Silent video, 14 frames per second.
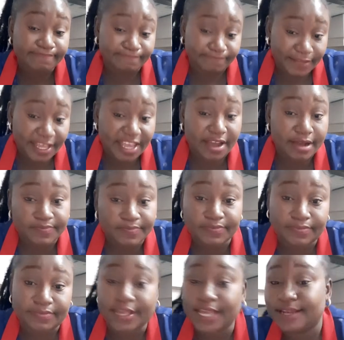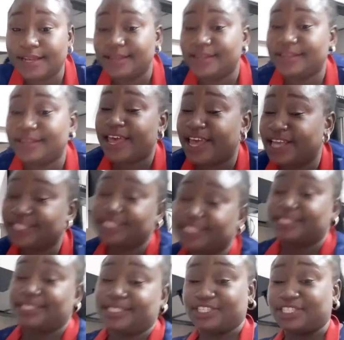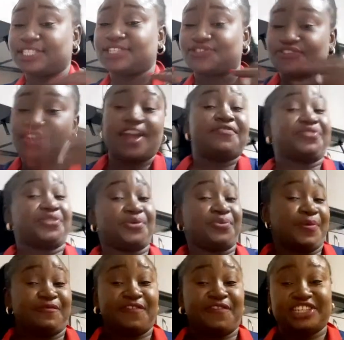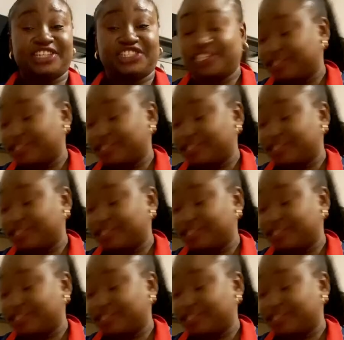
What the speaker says: Yep, let's just thrive through perfection,